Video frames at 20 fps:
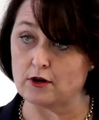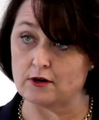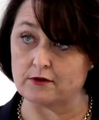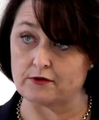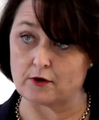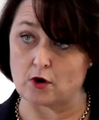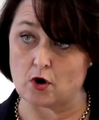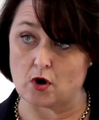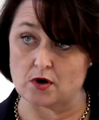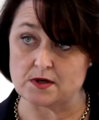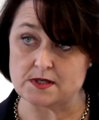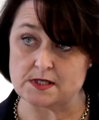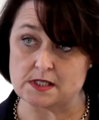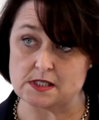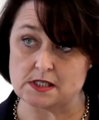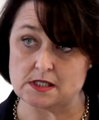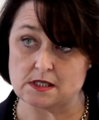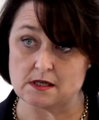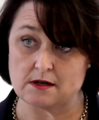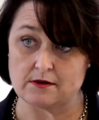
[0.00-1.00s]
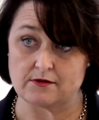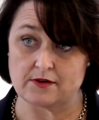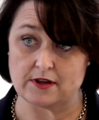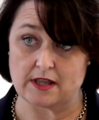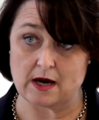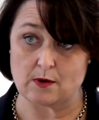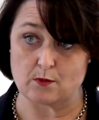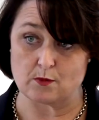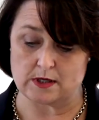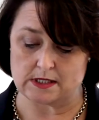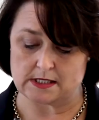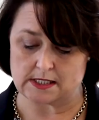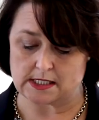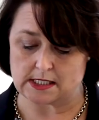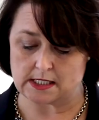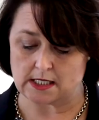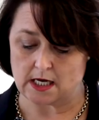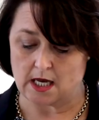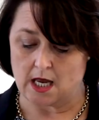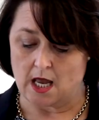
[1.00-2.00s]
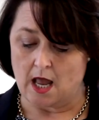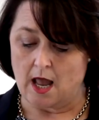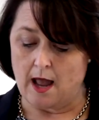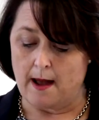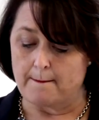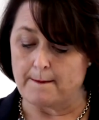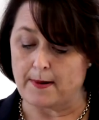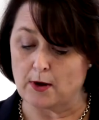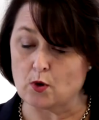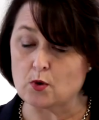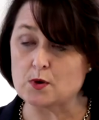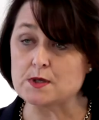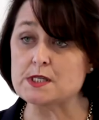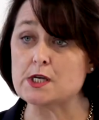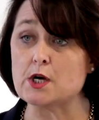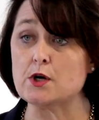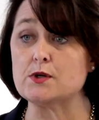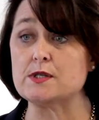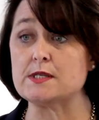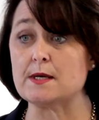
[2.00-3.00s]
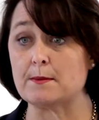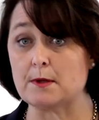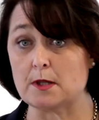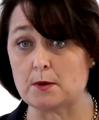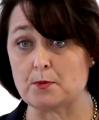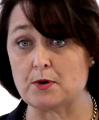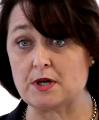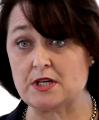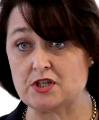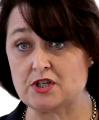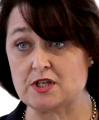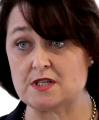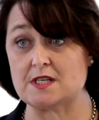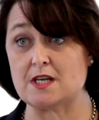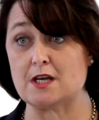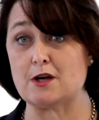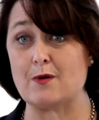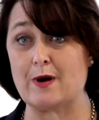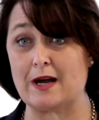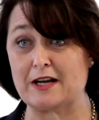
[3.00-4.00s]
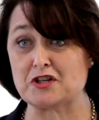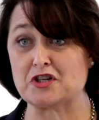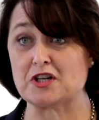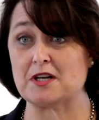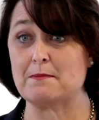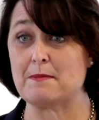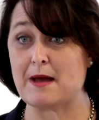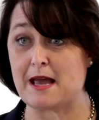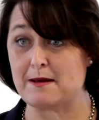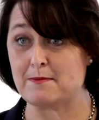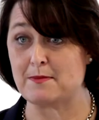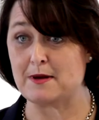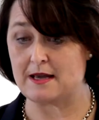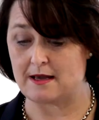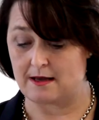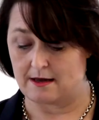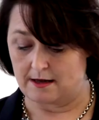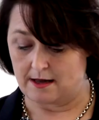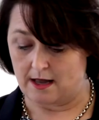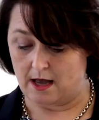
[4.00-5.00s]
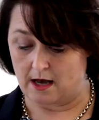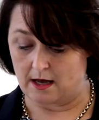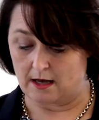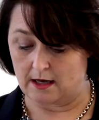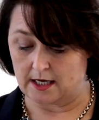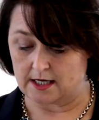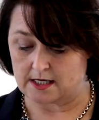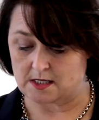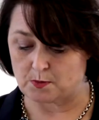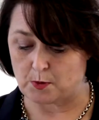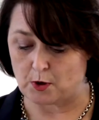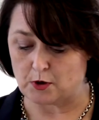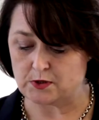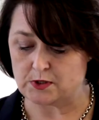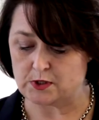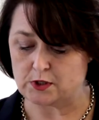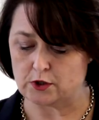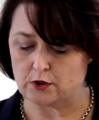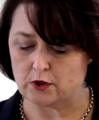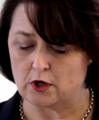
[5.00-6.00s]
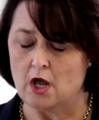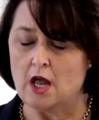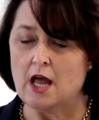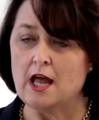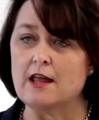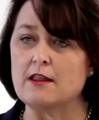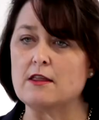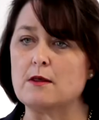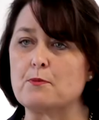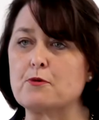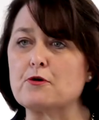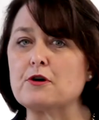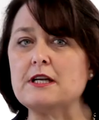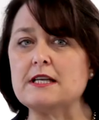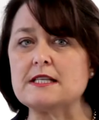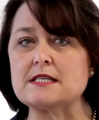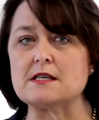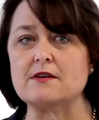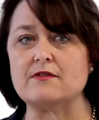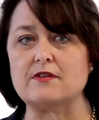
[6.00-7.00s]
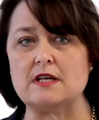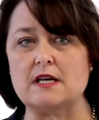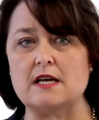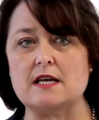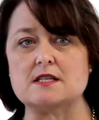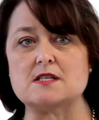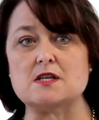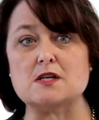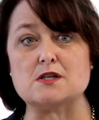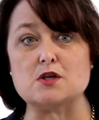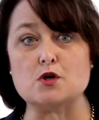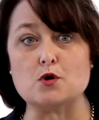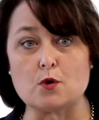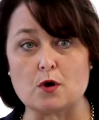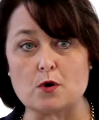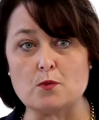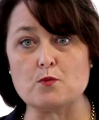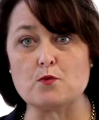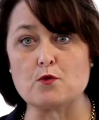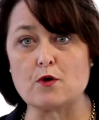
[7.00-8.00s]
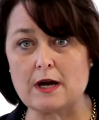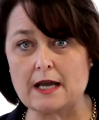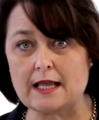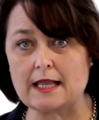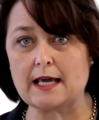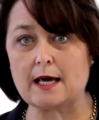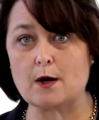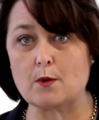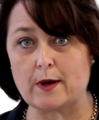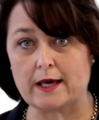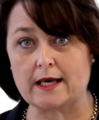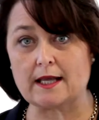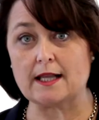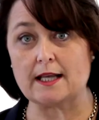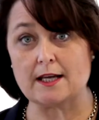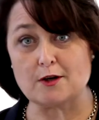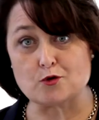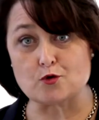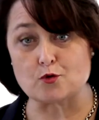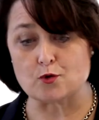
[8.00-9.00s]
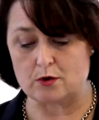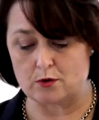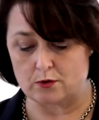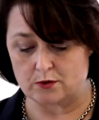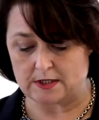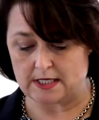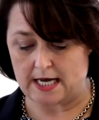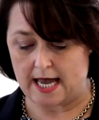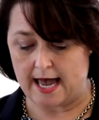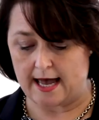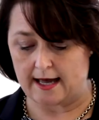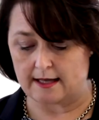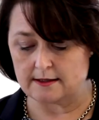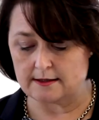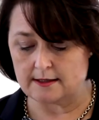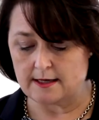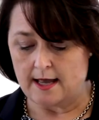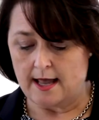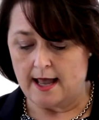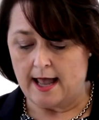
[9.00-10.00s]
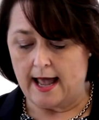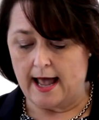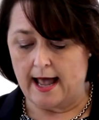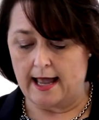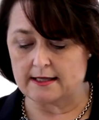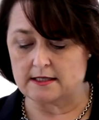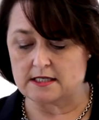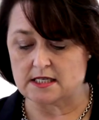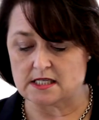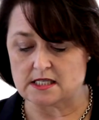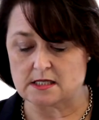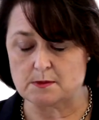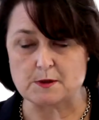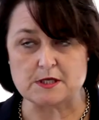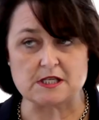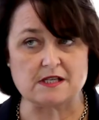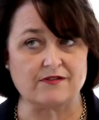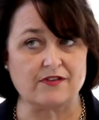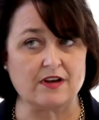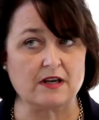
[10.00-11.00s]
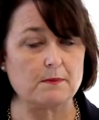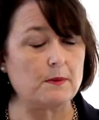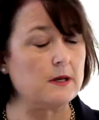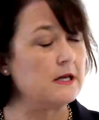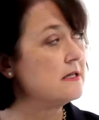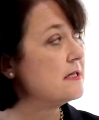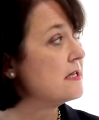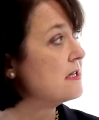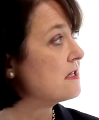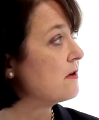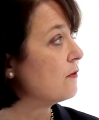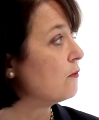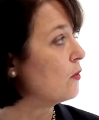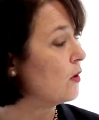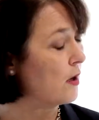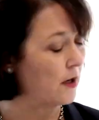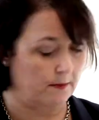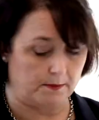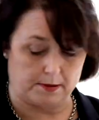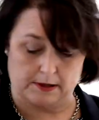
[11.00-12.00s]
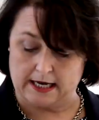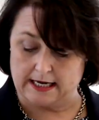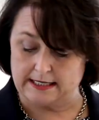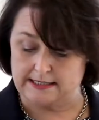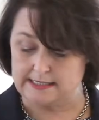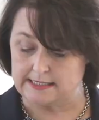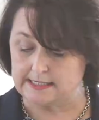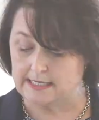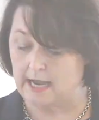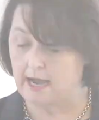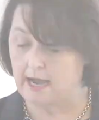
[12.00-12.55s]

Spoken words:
of costs for that risk, but also some of the breaches that you actually may be exposed to. The brilliance of it is you can really quickly drill down into specific pieces of workplace